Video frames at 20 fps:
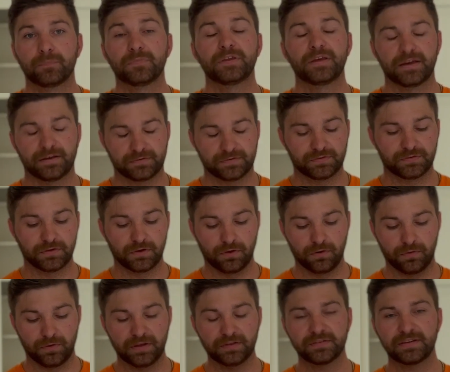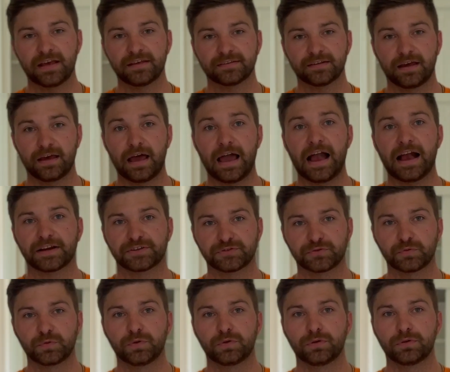Yes. So this has an
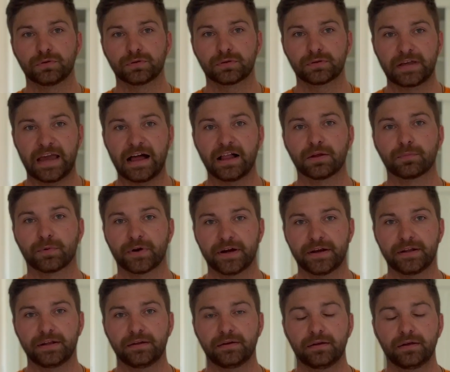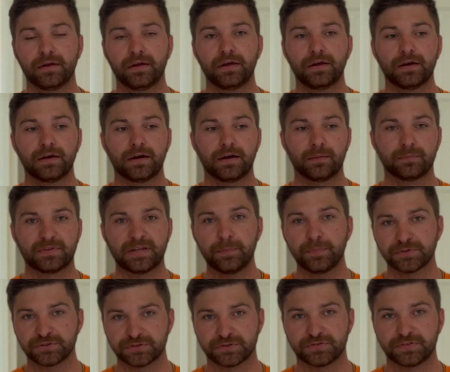actual calibrated
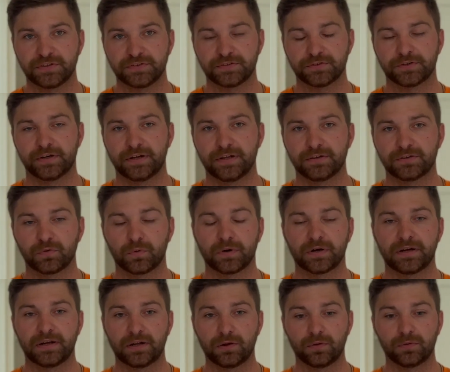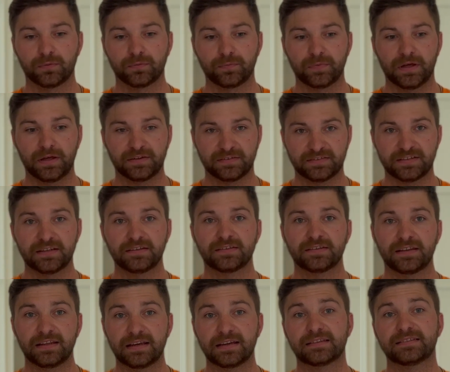temperature sensor in it, where it'll sense
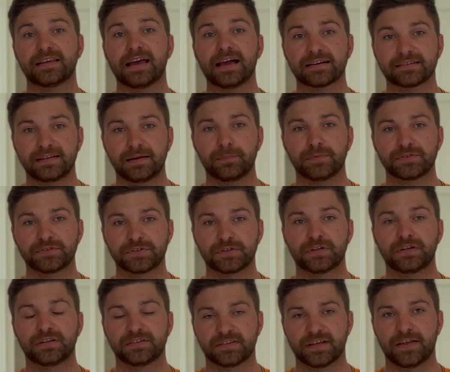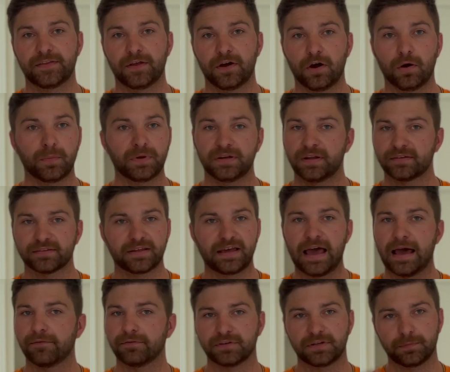the exact temperature inside the home. It doesn't
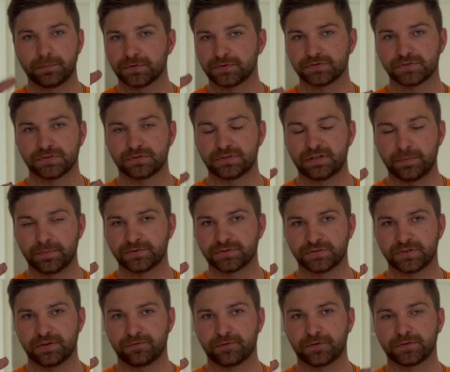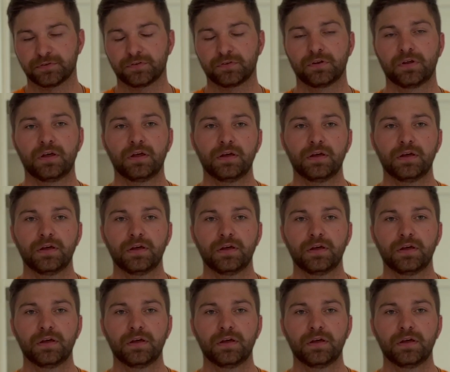have a temperature difference.